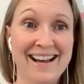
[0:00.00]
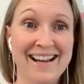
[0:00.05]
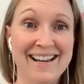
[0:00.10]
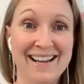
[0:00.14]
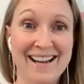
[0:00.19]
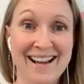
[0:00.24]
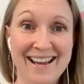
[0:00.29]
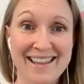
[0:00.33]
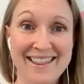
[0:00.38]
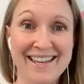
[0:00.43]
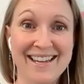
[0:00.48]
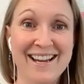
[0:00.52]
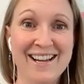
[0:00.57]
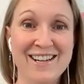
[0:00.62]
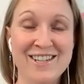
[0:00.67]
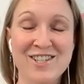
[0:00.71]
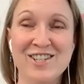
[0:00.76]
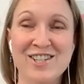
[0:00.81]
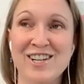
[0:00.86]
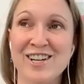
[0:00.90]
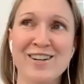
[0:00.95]
I think
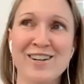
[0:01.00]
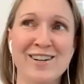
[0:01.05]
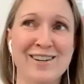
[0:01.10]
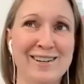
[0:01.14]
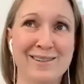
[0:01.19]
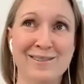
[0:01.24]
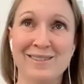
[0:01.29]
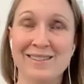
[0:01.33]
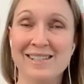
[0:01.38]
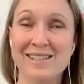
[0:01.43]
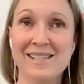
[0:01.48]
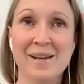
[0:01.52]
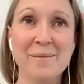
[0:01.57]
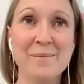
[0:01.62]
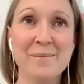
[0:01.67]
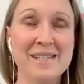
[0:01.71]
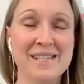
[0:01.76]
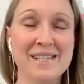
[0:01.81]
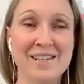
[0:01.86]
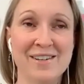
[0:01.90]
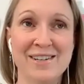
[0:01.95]
I shared in
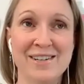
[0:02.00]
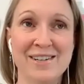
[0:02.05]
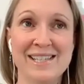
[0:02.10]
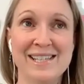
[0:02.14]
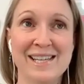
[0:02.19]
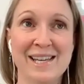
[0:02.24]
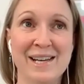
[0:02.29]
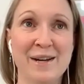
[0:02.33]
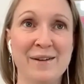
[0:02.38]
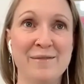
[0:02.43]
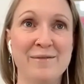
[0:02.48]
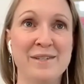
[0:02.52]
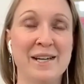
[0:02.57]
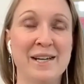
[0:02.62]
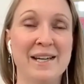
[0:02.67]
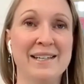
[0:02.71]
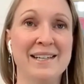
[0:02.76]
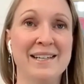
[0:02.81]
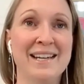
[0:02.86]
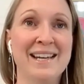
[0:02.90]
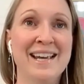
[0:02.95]
some series that I've
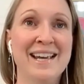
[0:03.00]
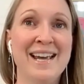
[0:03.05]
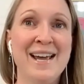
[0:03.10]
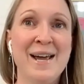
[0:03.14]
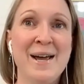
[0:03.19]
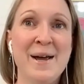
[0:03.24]
done.